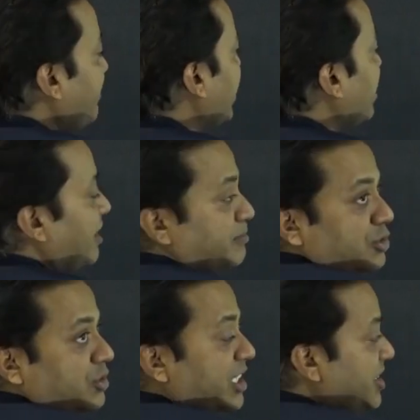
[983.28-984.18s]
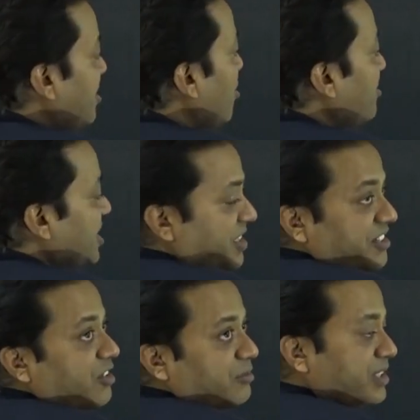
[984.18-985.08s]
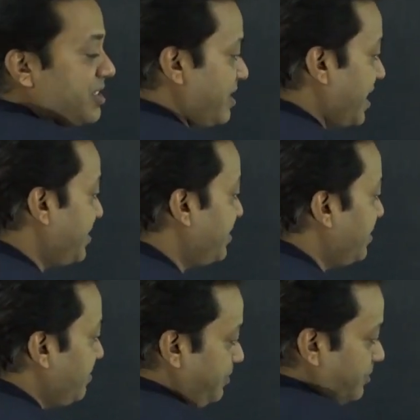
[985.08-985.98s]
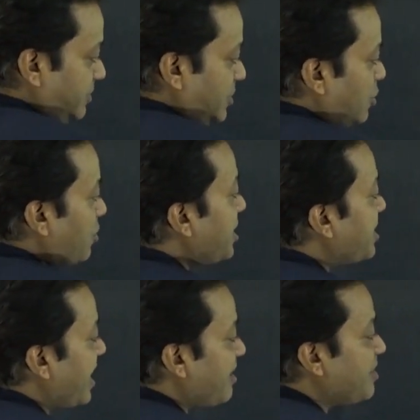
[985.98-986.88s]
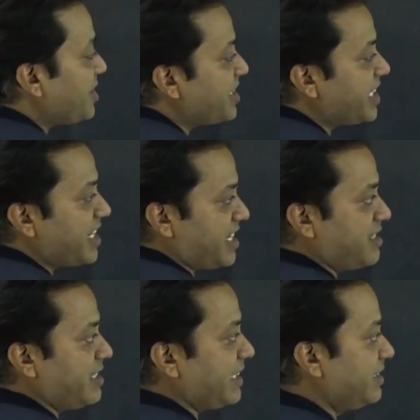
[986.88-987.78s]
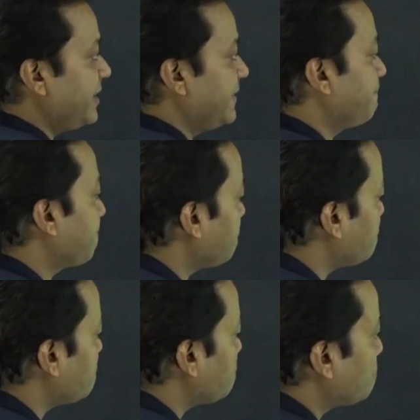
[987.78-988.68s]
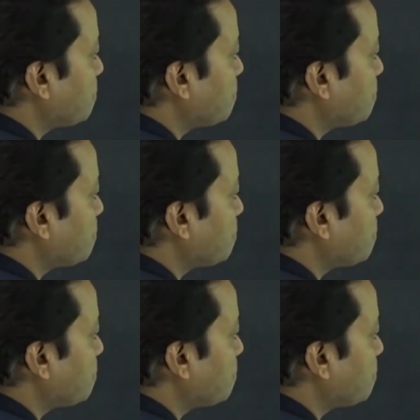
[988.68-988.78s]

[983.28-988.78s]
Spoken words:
this 2m will come to the denominator of this side. So, it can be written as like this.